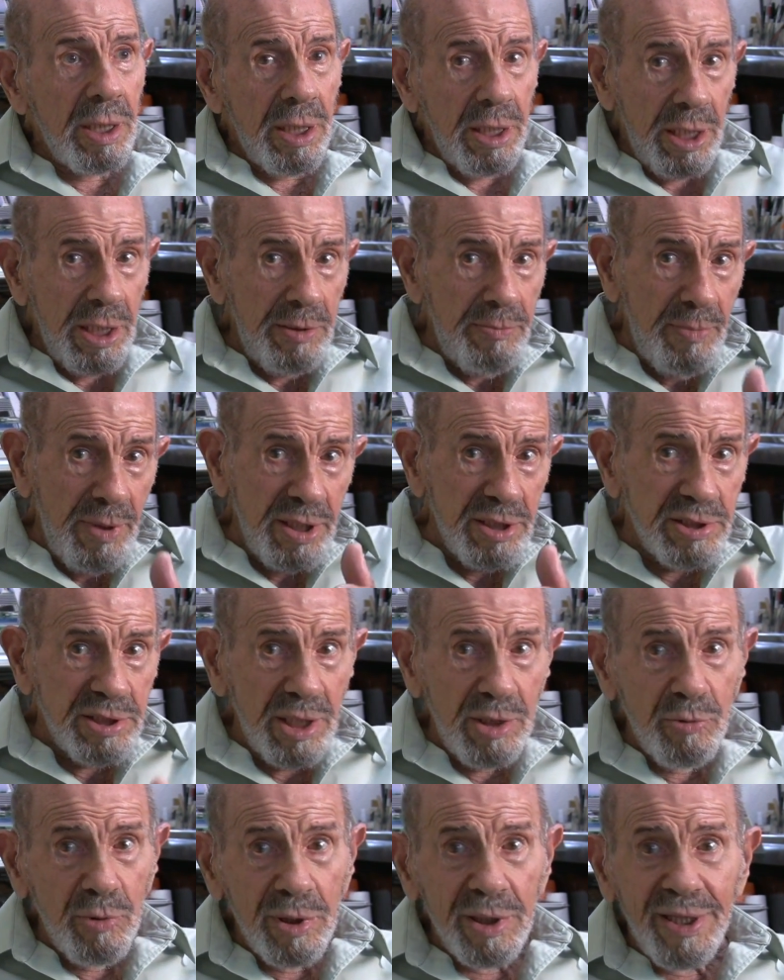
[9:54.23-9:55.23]
He may
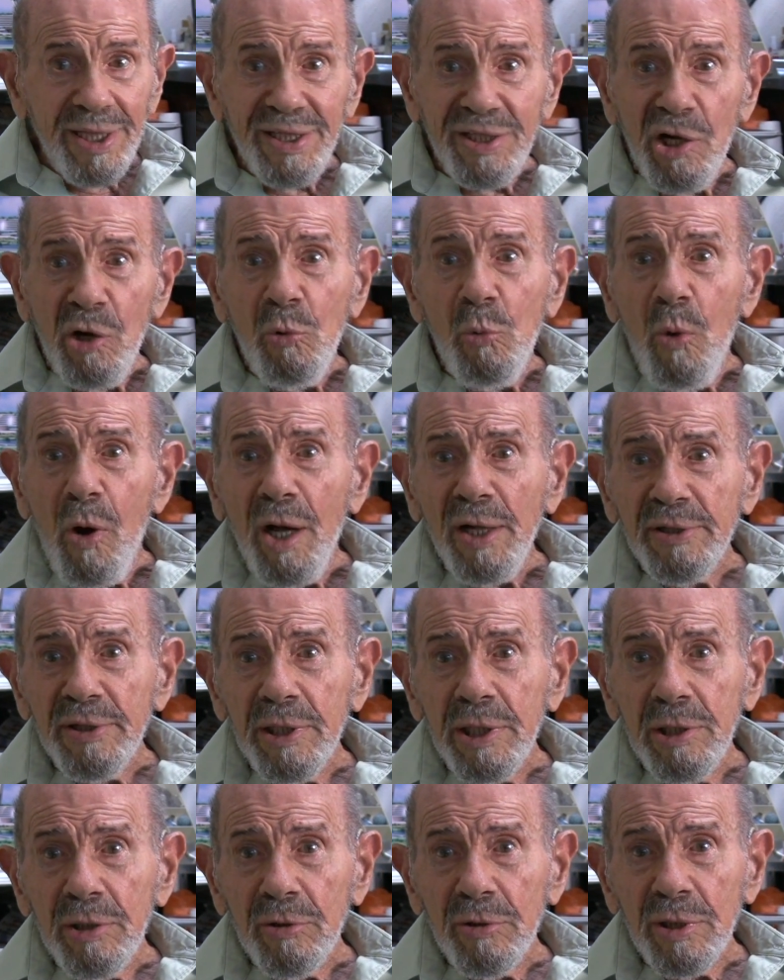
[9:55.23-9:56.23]
say, well, they don't want
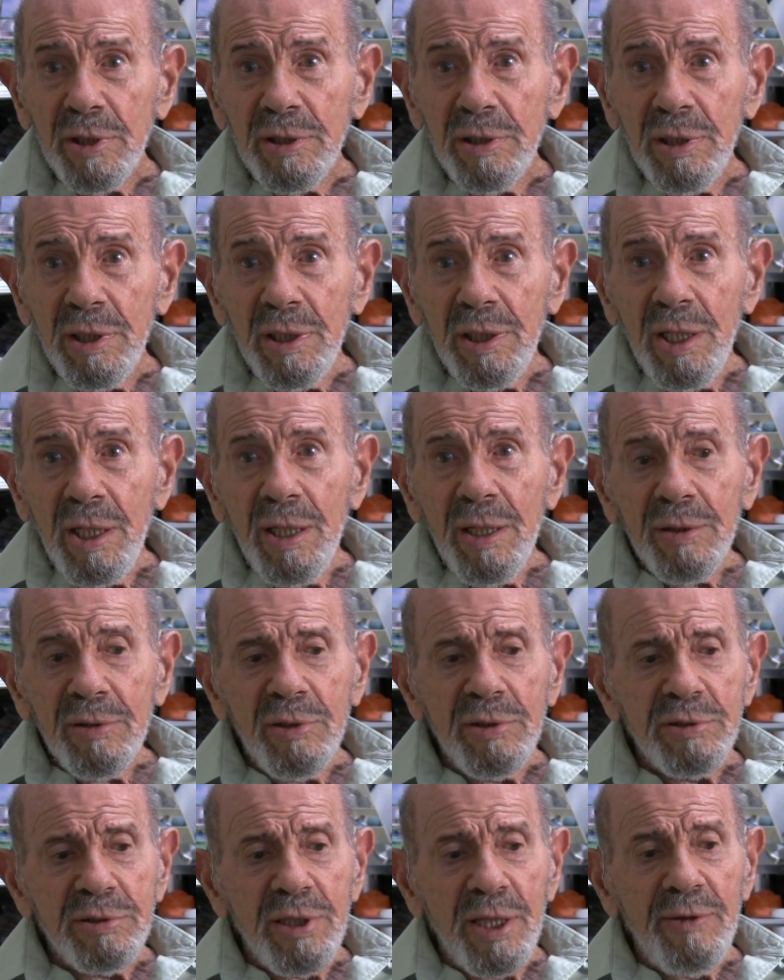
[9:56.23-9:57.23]
to hear it
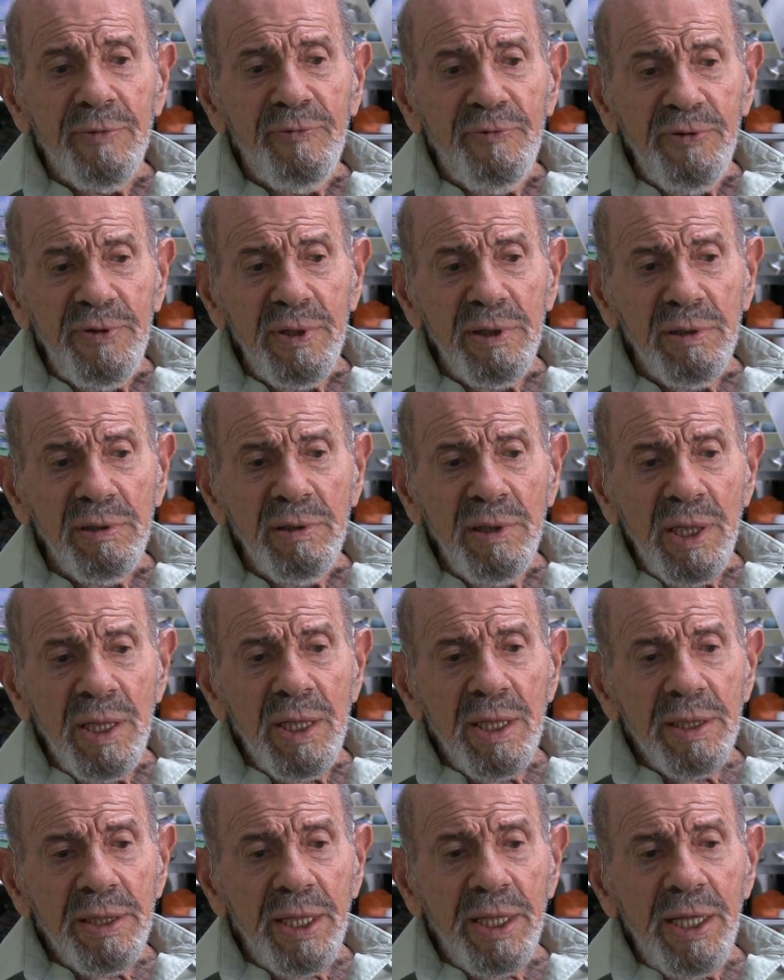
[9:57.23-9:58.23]
because they feel
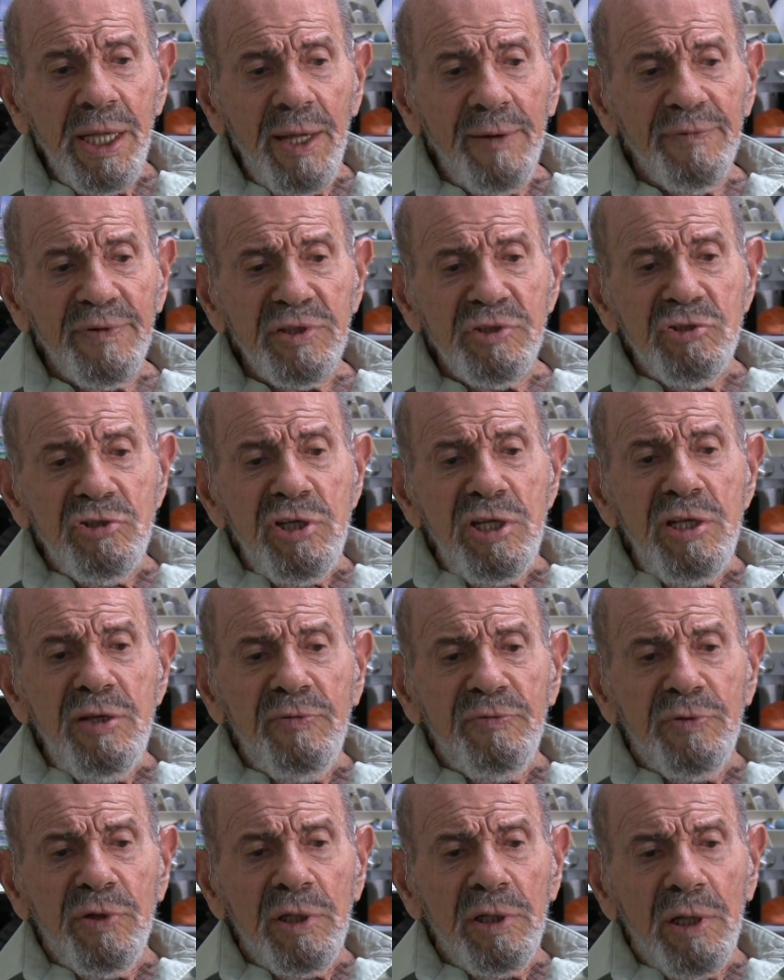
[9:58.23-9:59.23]
they have
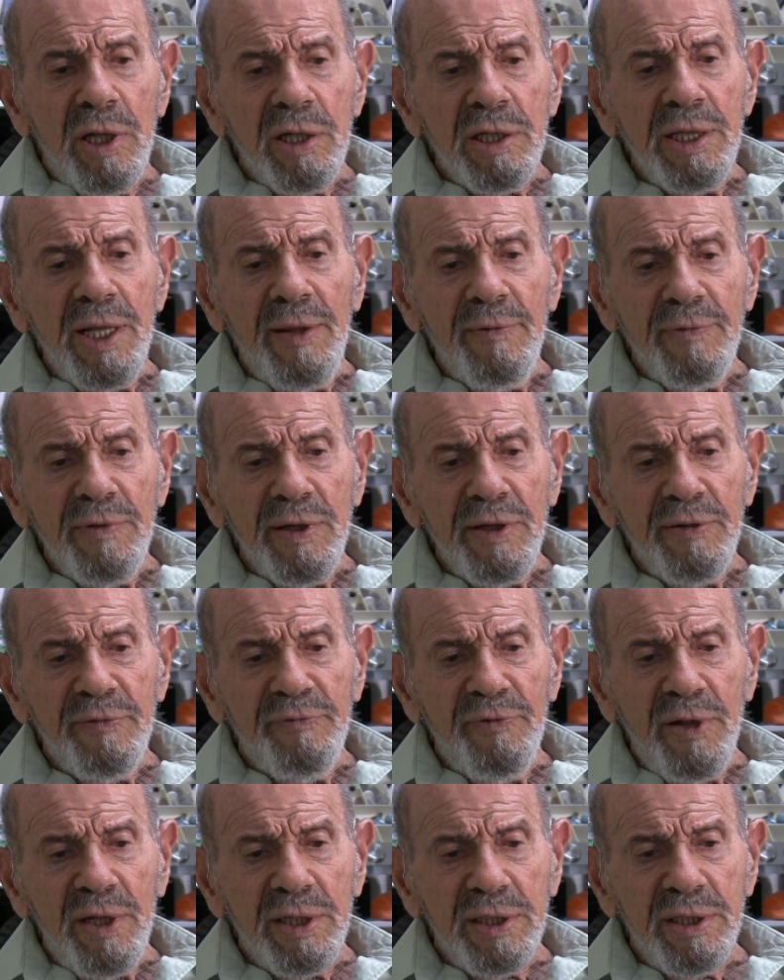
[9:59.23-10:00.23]
achieved a level
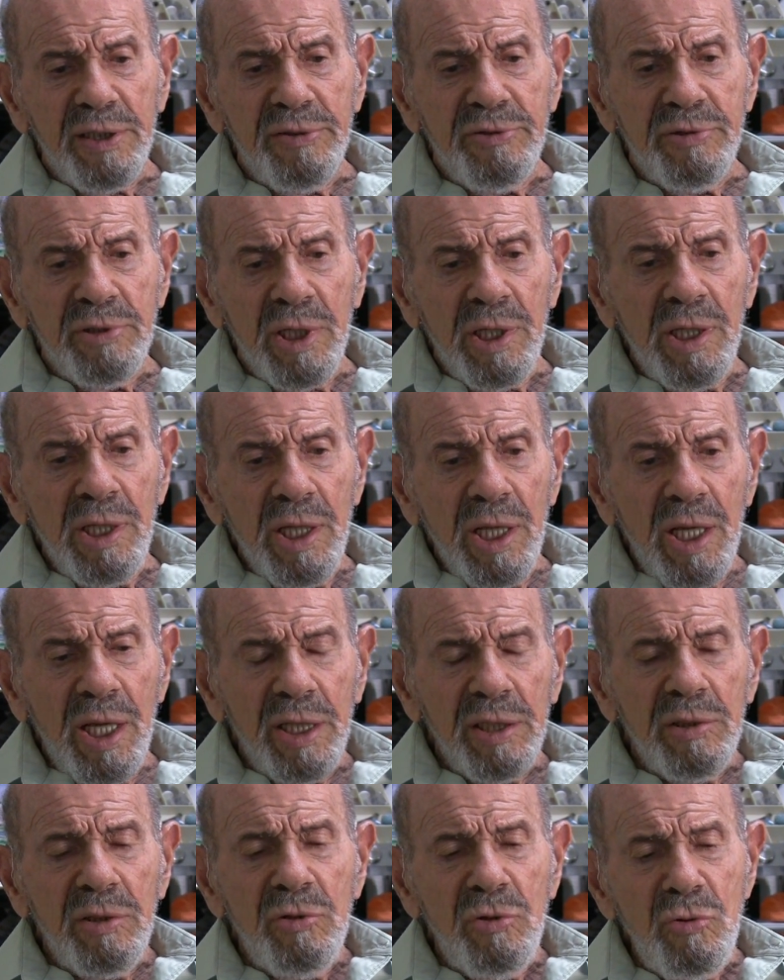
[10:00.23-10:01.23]
advantage
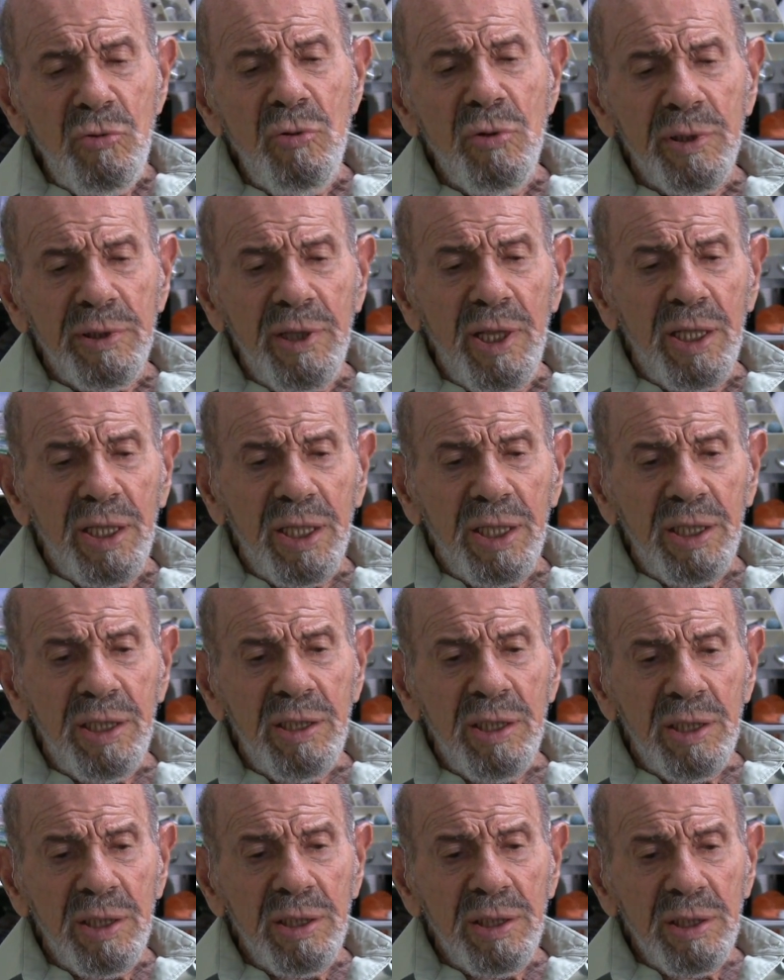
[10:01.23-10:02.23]
and who are
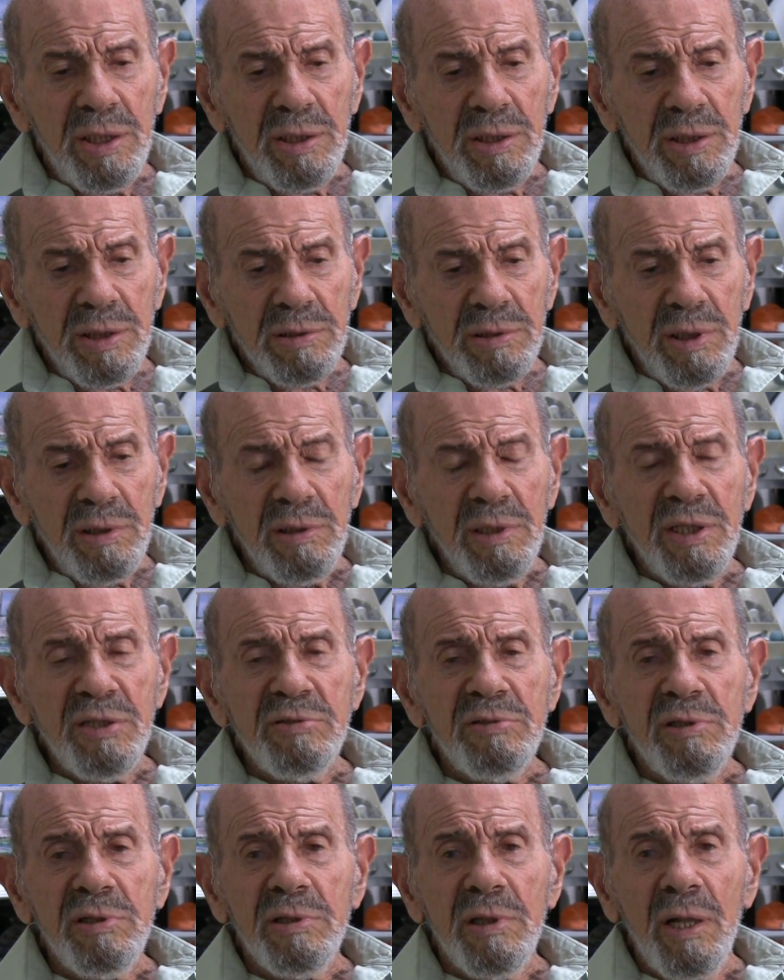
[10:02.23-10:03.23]
they to
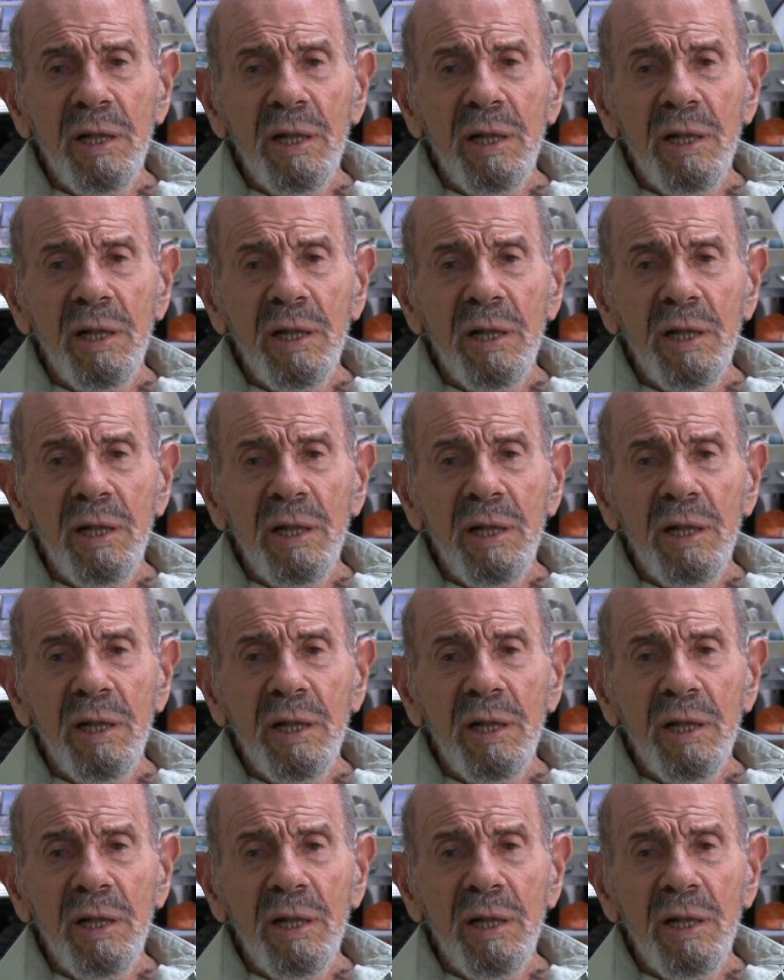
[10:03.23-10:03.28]
listen